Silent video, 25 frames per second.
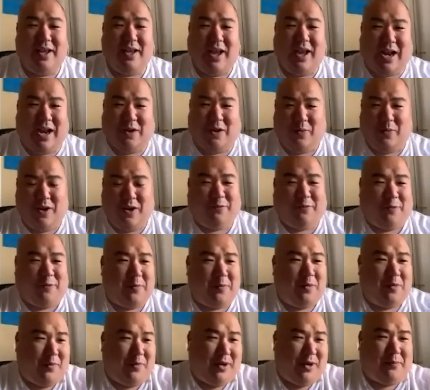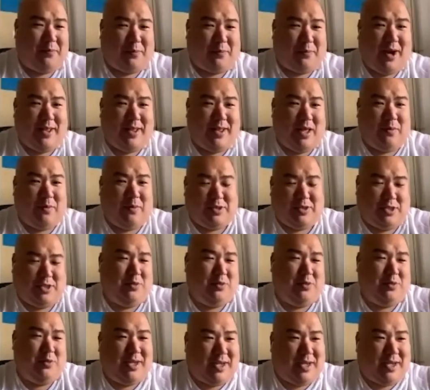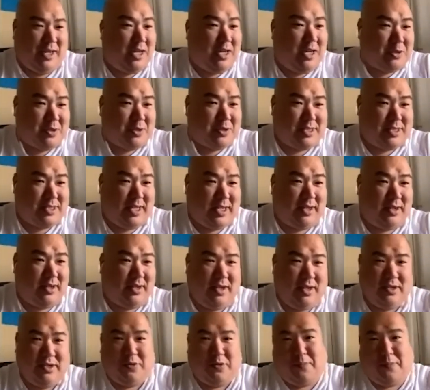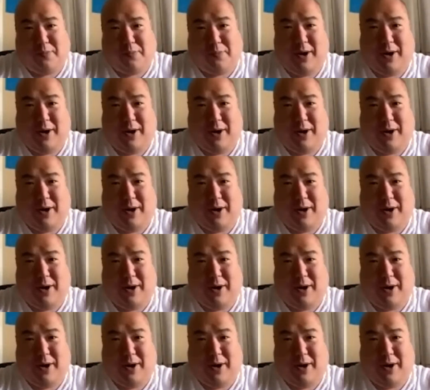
and it went from a real brand that was unique and interesting to a brand